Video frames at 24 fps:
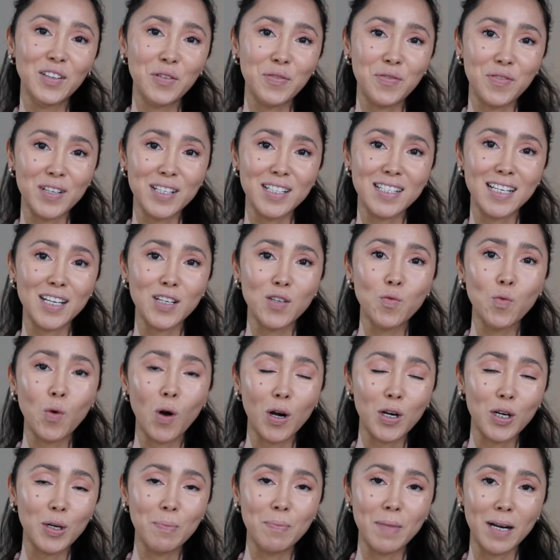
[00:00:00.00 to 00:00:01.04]
friends and
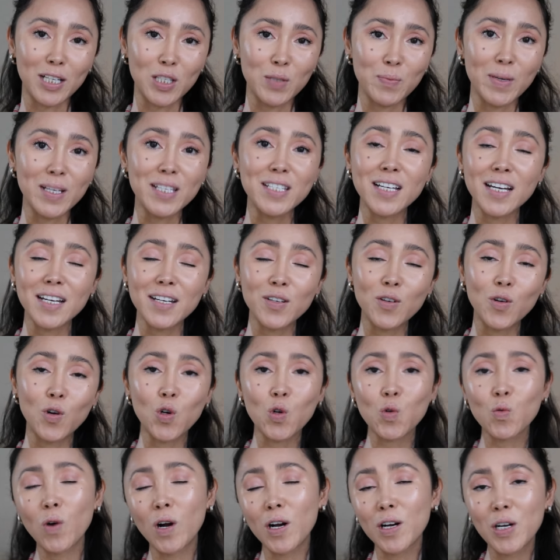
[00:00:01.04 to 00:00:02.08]
welcome back to my channel, or
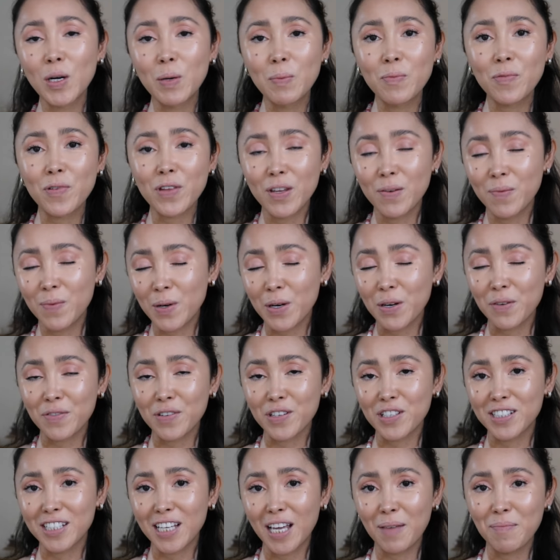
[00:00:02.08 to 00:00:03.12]
welcome for the very
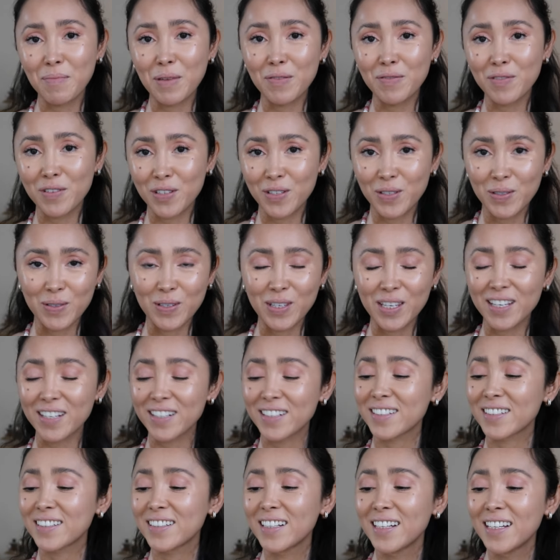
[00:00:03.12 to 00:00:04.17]
first time if you're new
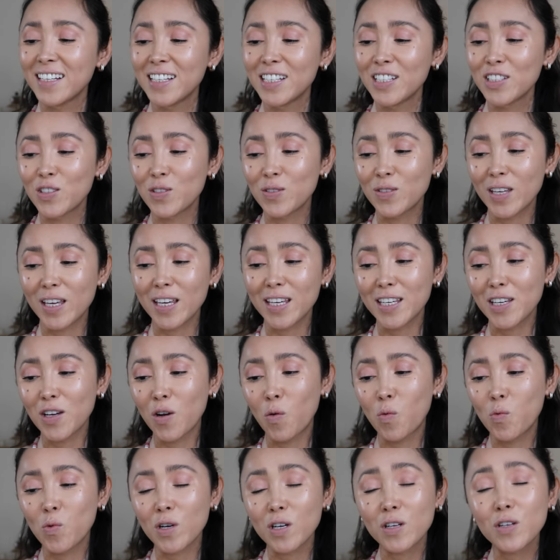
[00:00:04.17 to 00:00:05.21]
here. Today
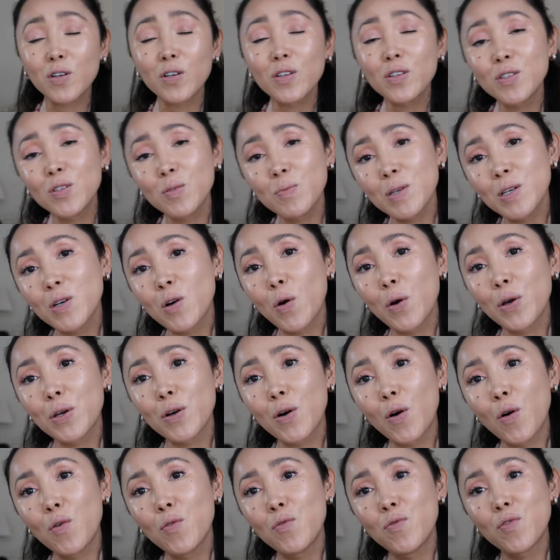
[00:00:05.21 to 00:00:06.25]
we're going to be going
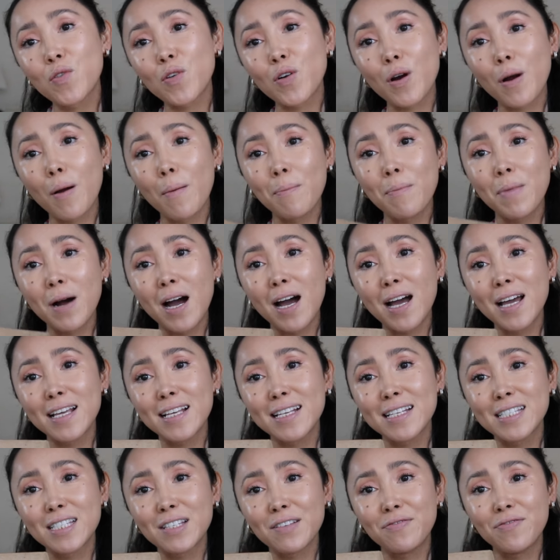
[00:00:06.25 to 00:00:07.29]
over my
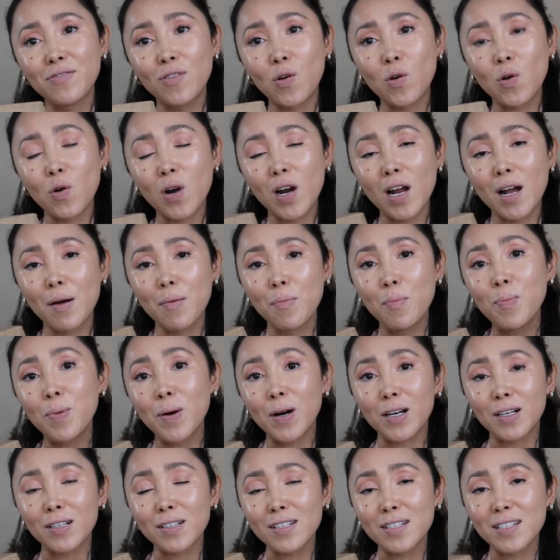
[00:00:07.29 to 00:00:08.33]
Sephora
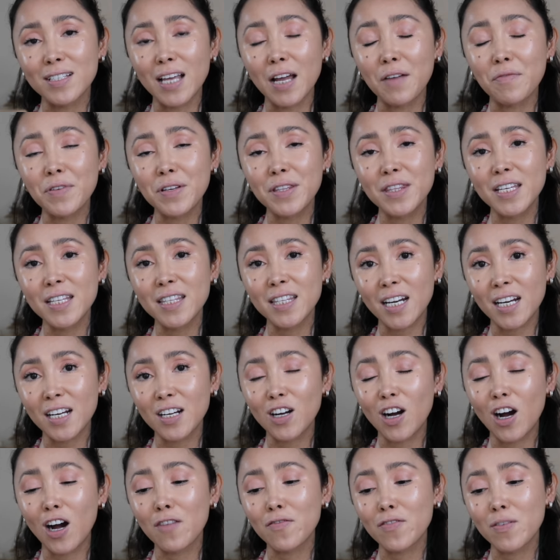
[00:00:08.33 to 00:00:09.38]
box. Everything that I
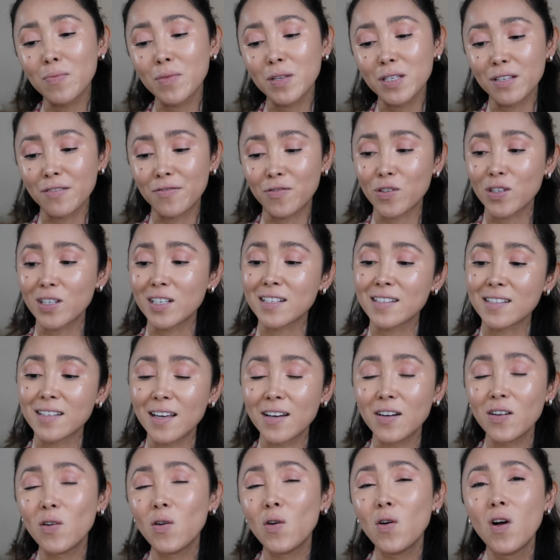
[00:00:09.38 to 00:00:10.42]
got from the Sephora
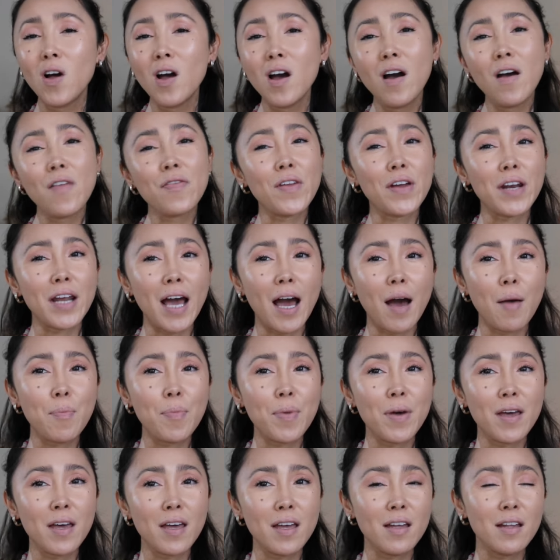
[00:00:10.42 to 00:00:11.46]
sale that
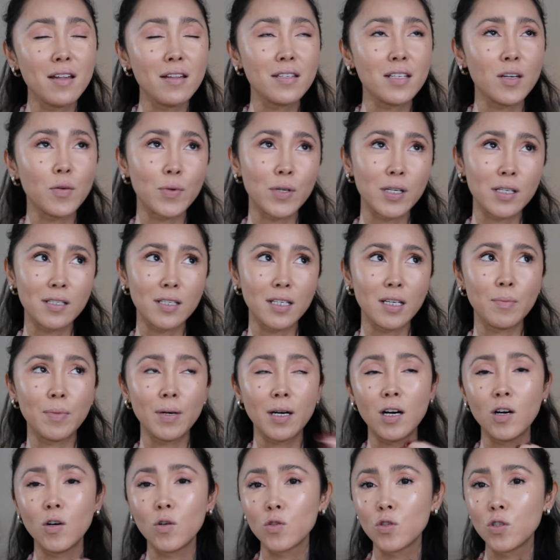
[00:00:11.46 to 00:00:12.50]
happened, I want to say
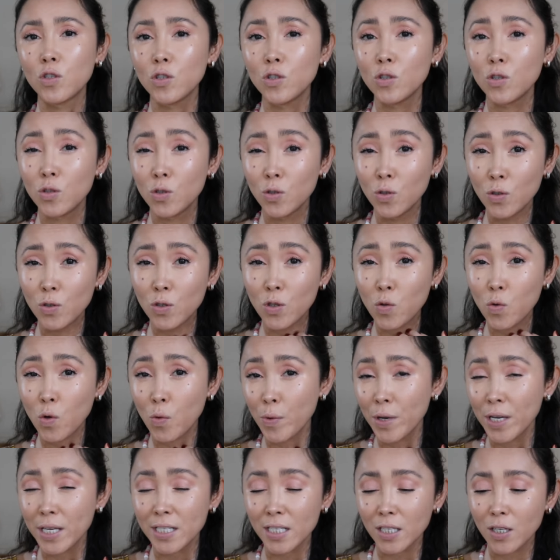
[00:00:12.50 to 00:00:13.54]
about 2 to 3
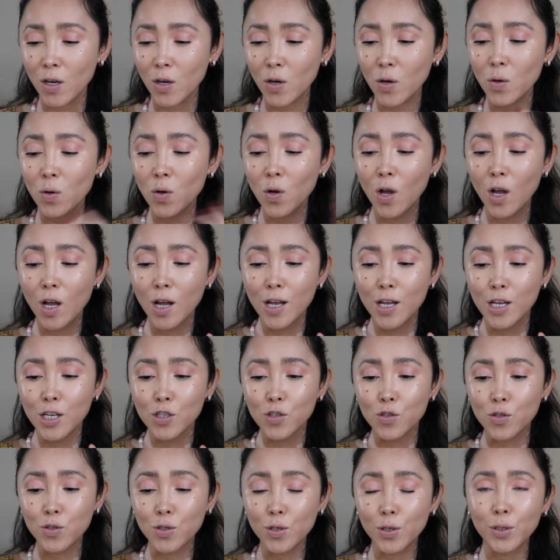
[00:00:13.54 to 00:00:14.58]
weeks ago.
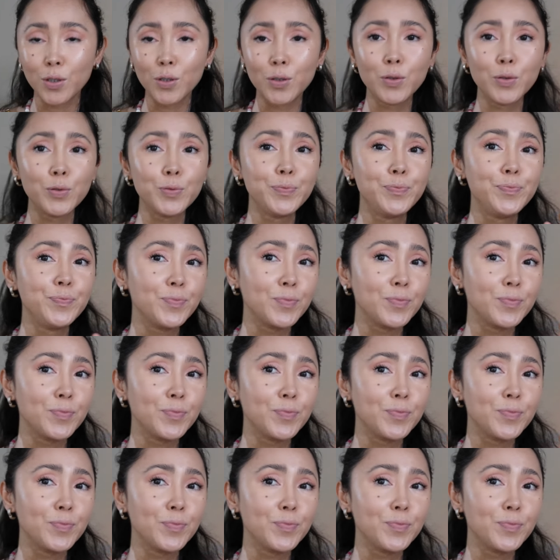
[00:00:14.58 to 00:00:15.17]
So